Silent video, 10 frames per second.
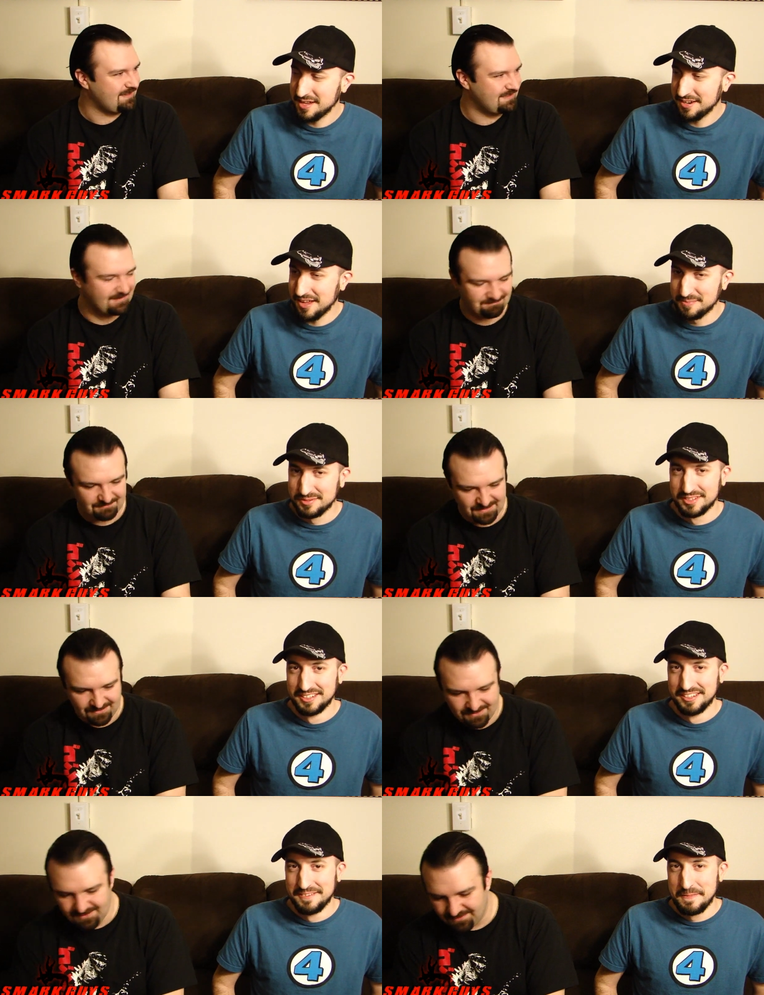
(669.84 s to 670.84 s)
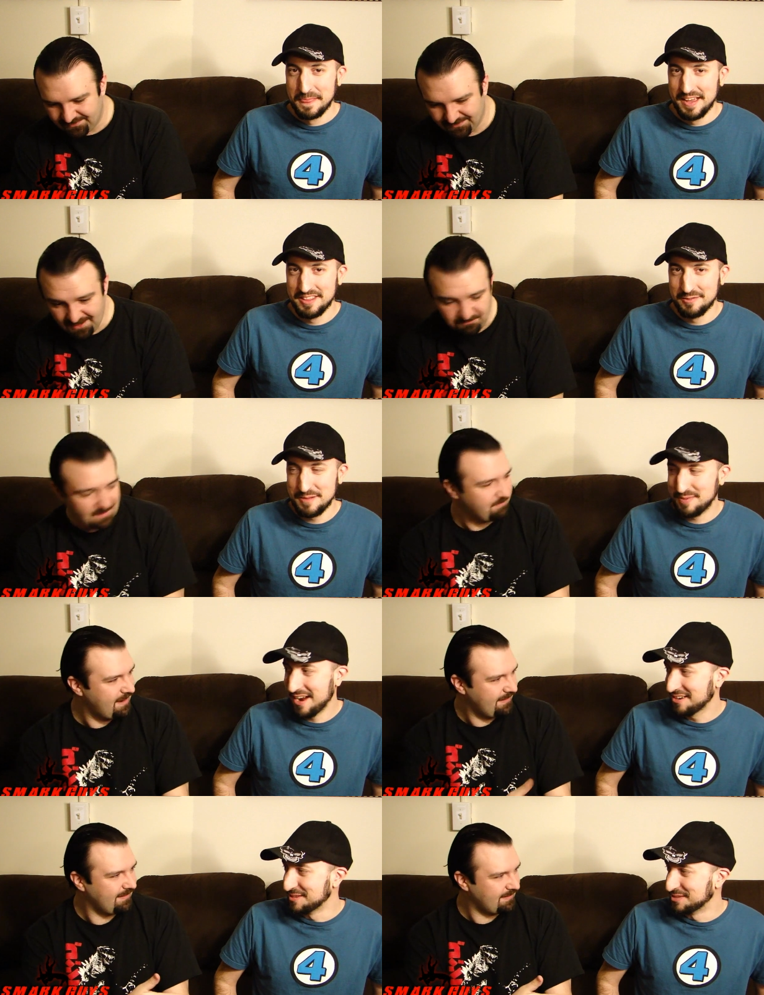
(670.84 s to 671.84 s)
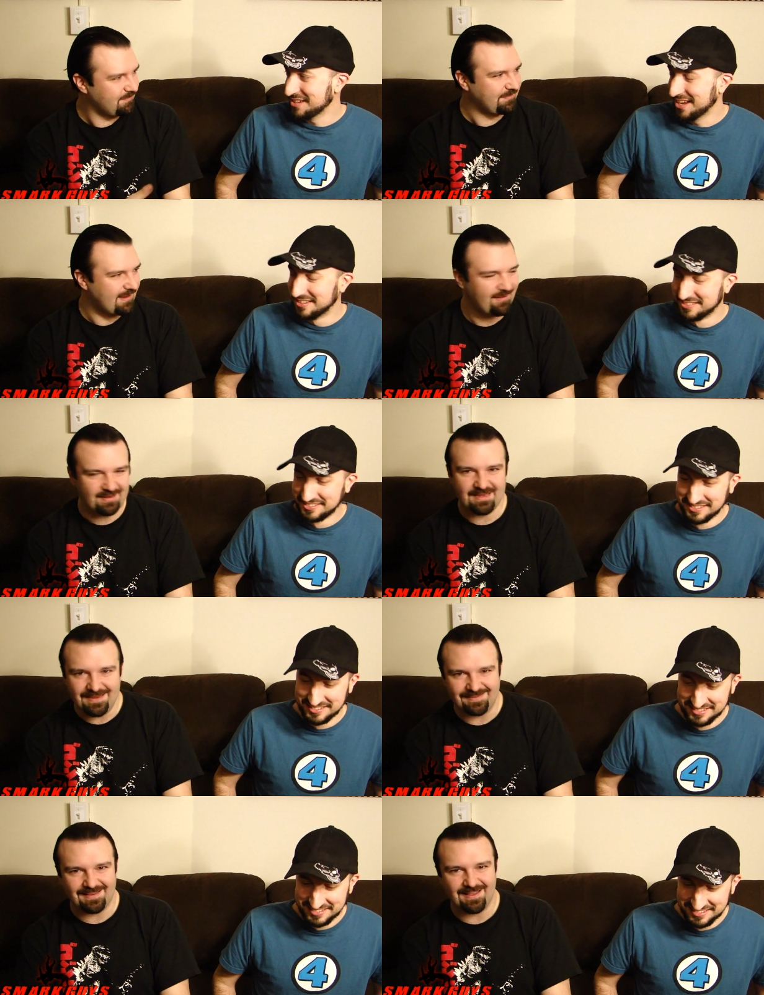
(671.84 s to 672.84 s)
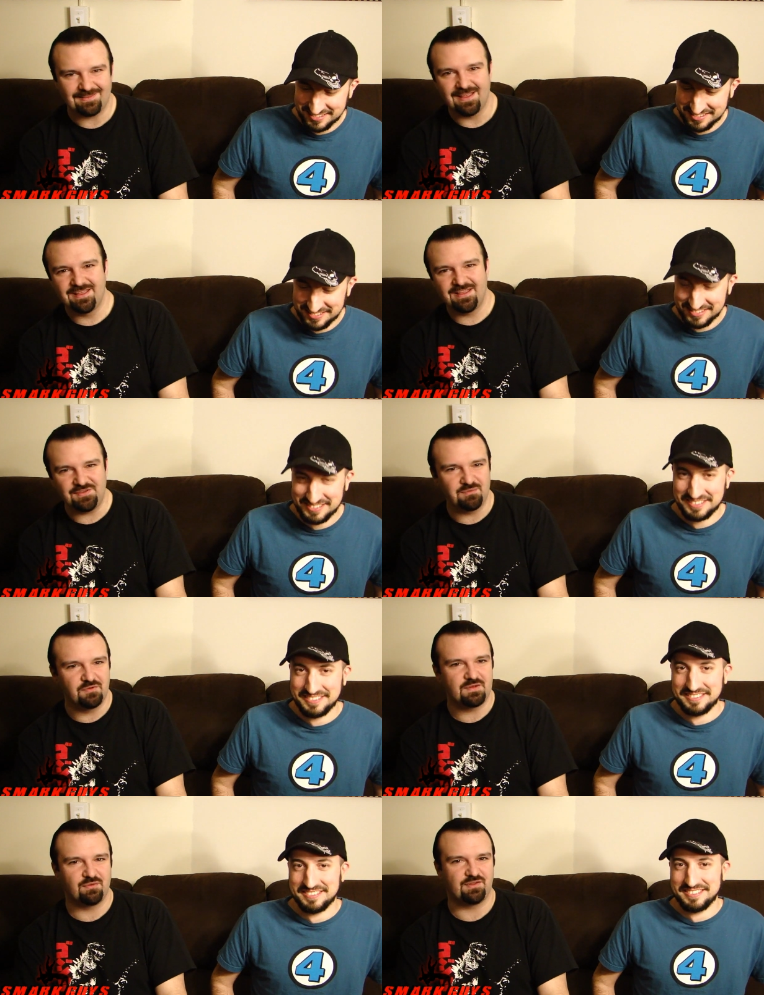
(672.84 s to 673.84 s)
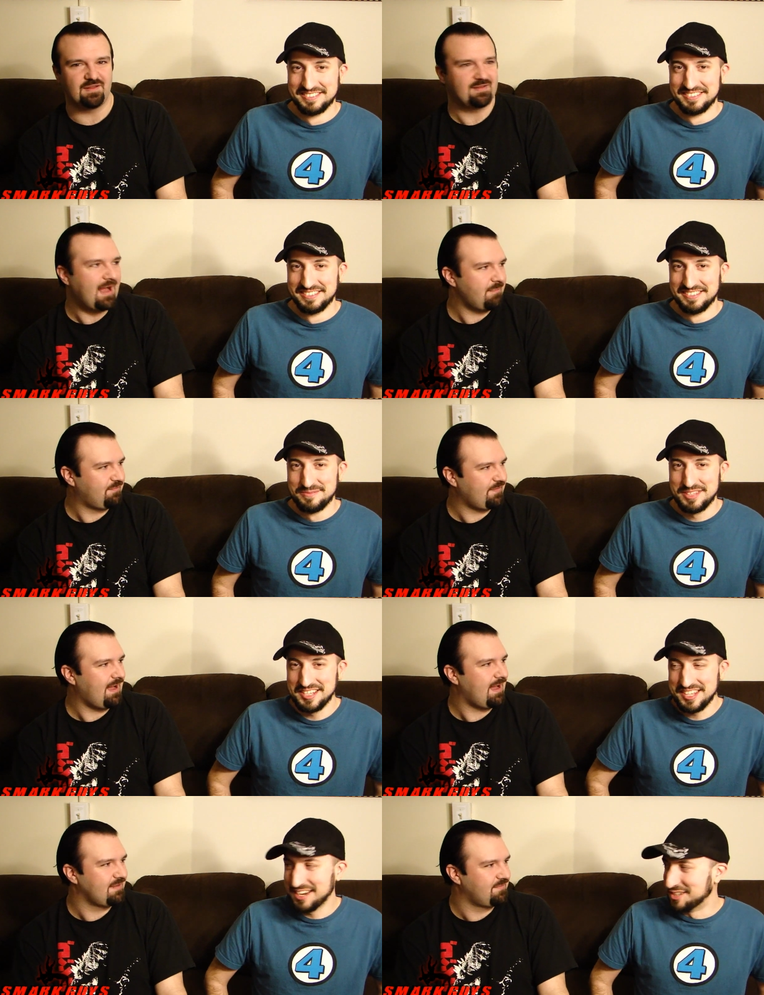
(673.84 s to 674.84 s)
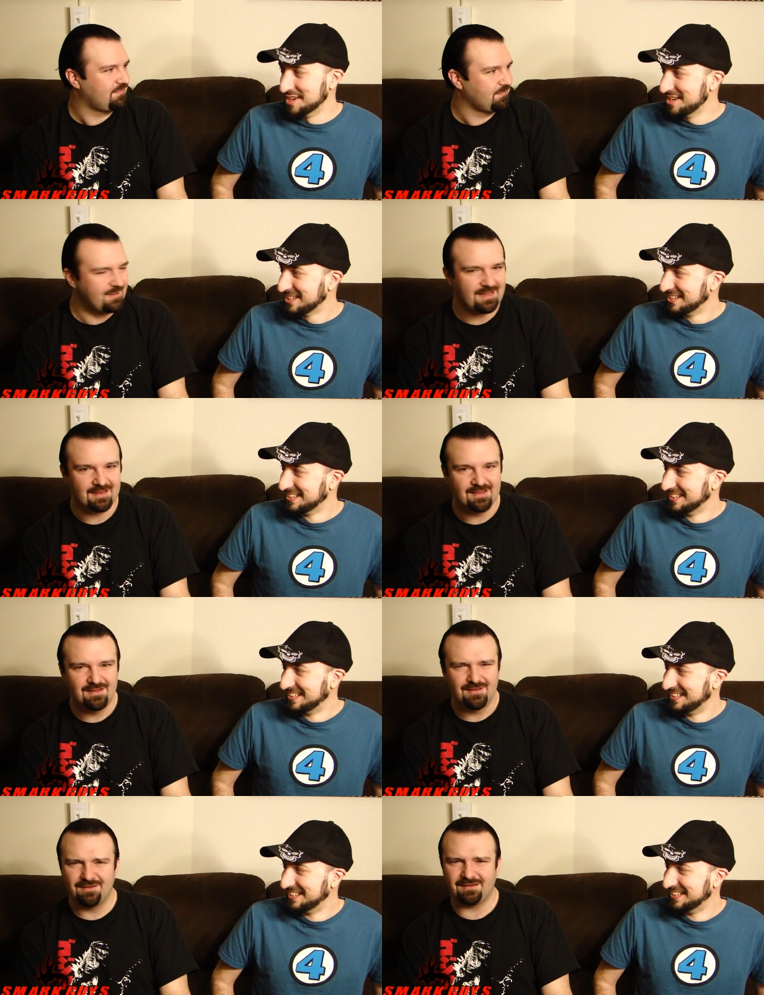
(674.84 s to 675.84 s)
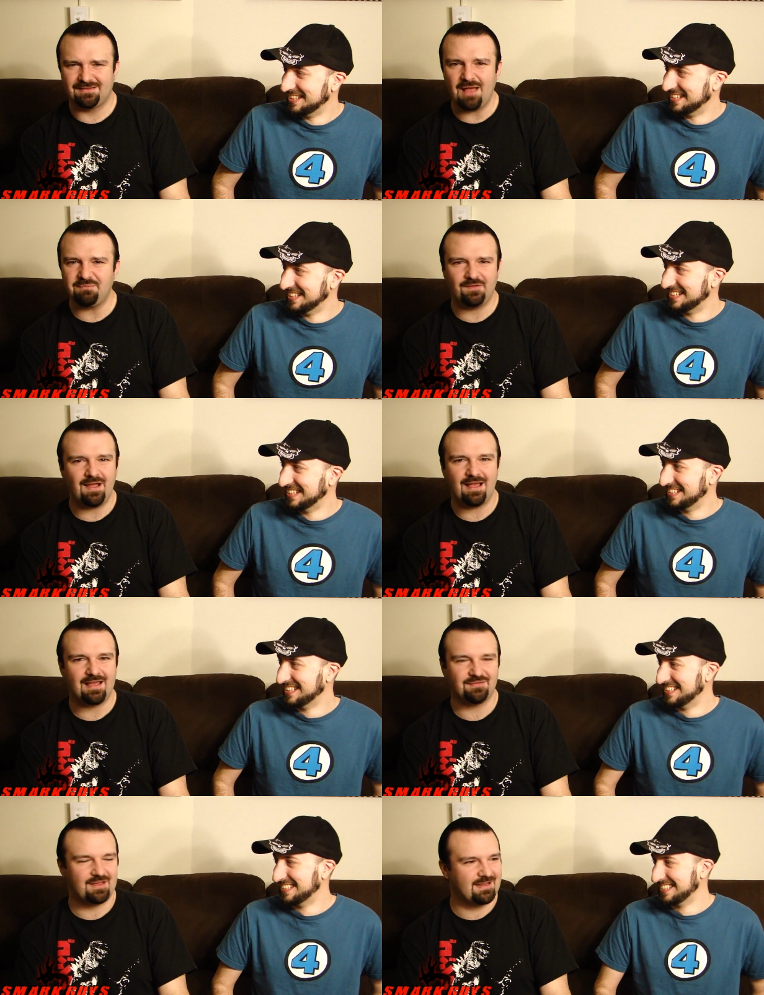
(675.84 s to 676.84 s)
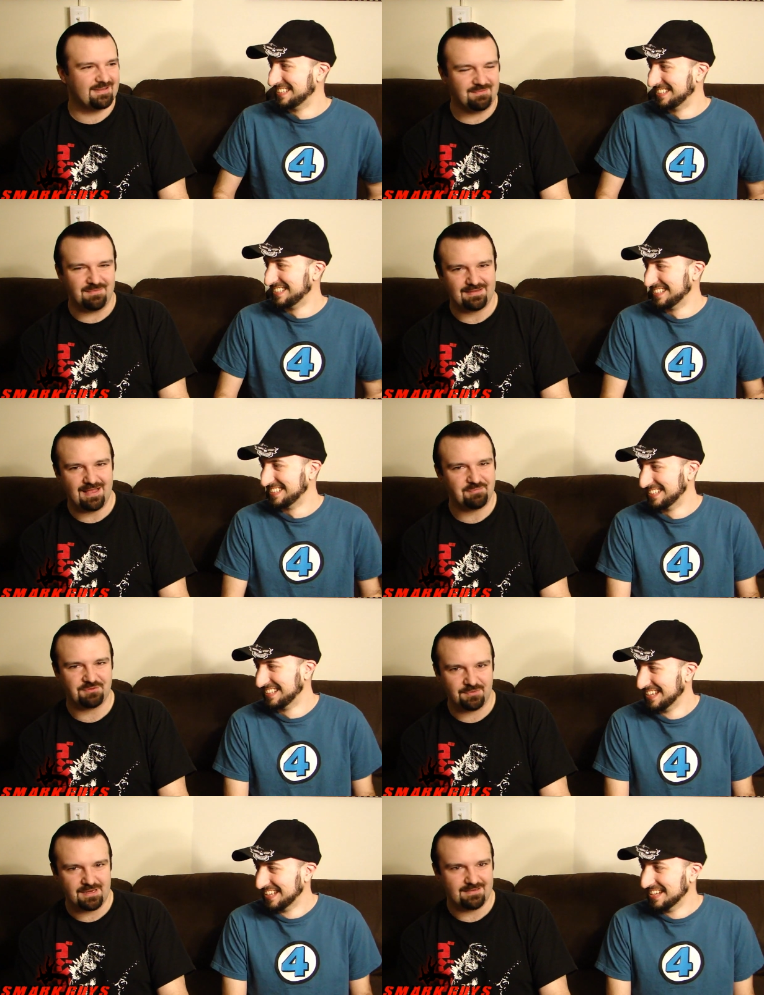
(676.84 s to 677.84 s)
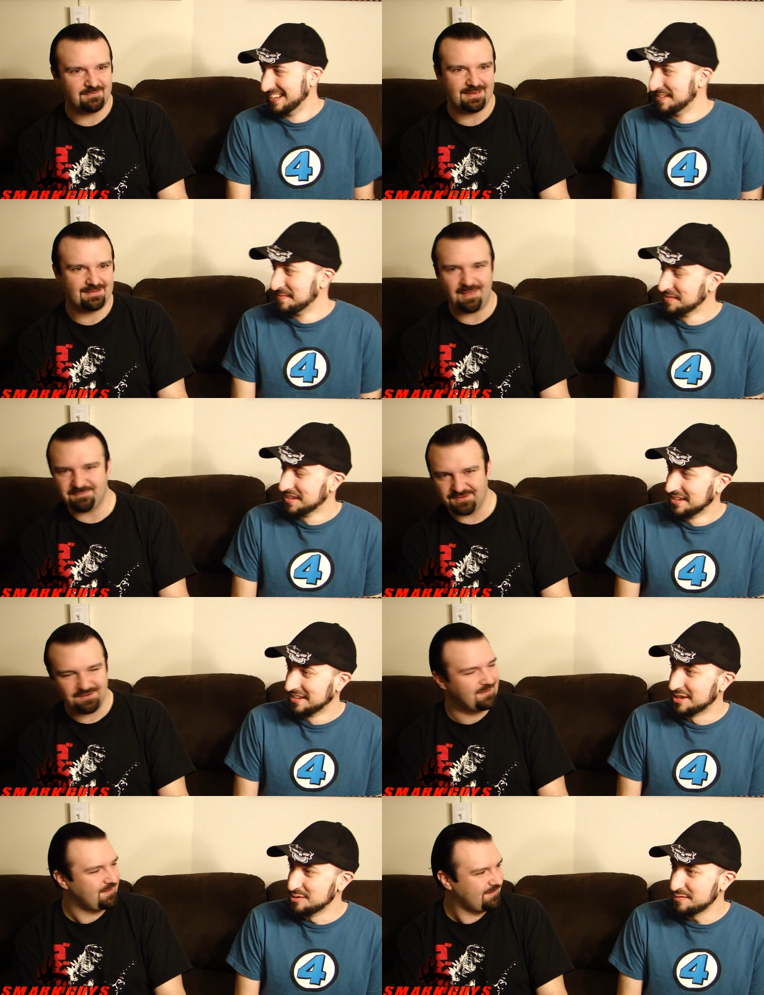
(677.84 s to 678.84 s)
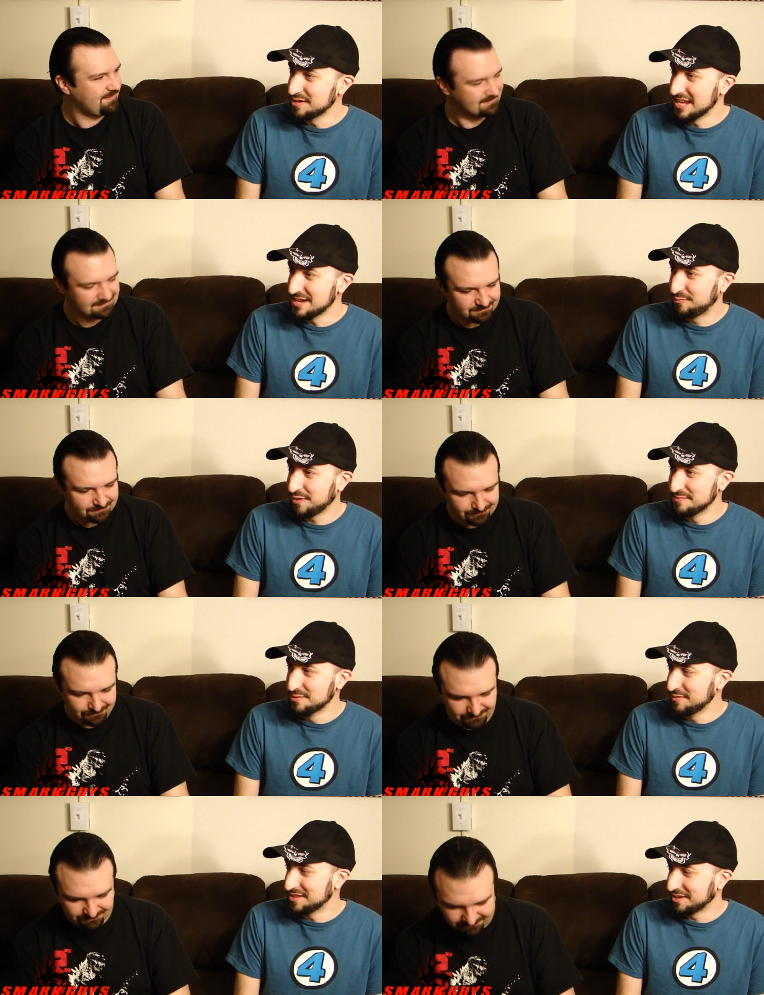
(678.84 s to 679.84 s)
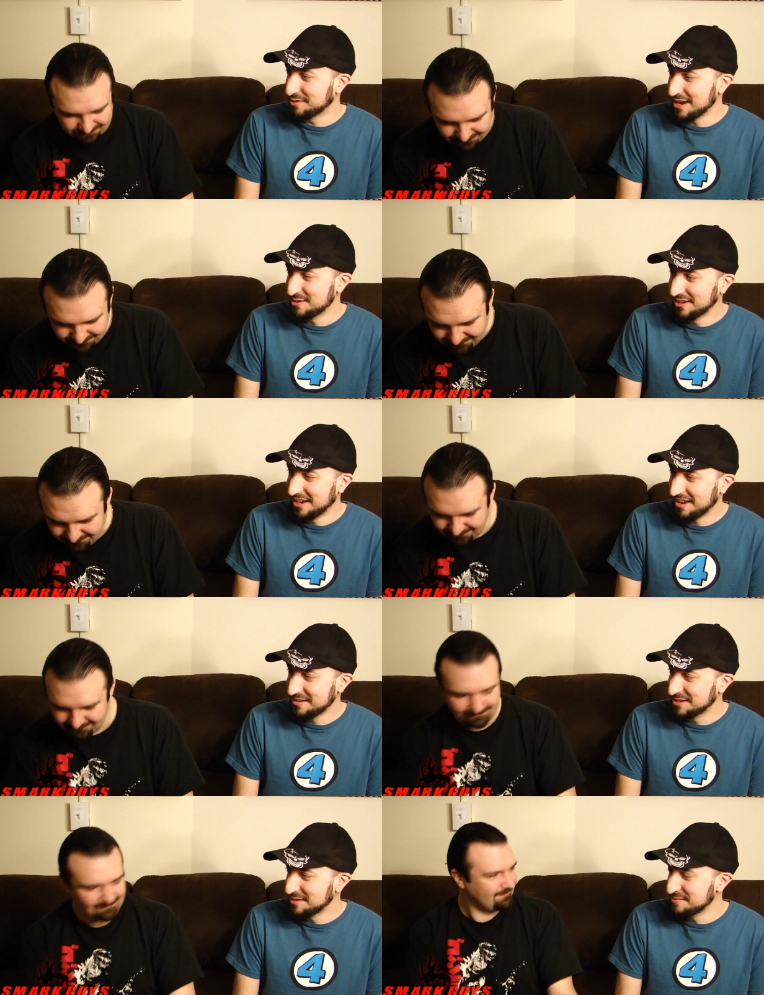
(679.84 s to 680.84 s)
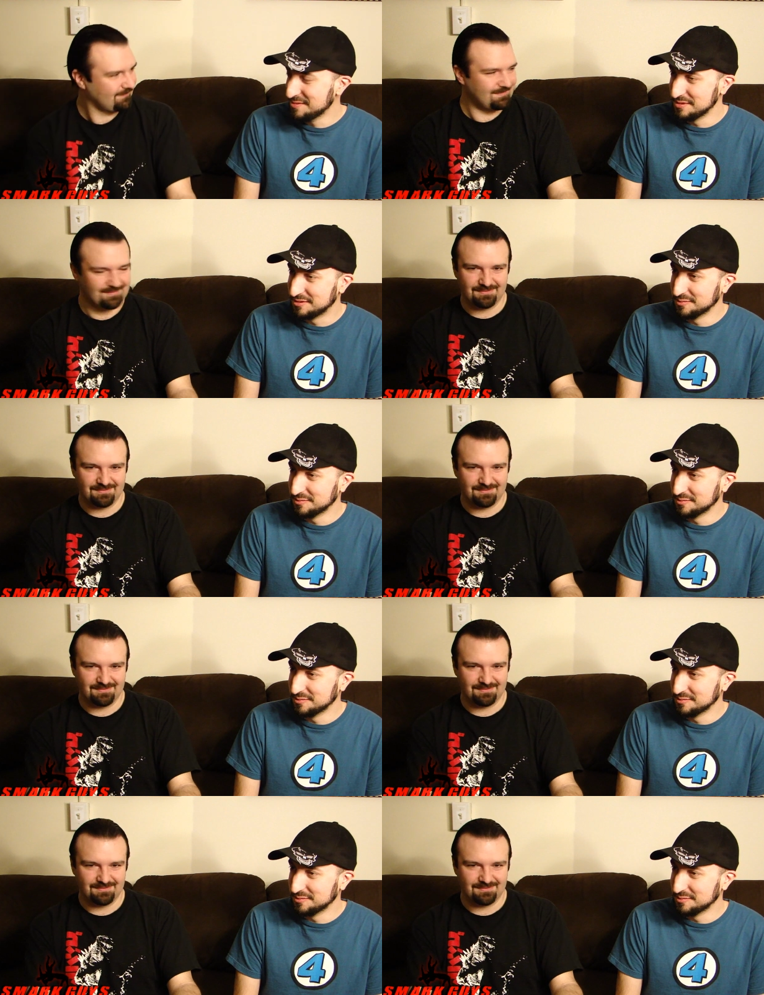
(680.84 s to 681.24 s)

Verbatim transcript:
Speaker 1: They made it up. So then Wade Barrett comes yeah. out and he says his movie was in the top five. That's not good.
Speaker 2: The like, top five, like it didn't make top three, it didn't make top two.
Speaker 1: Can you, you know? even name five movies that are out? I, I can name maybe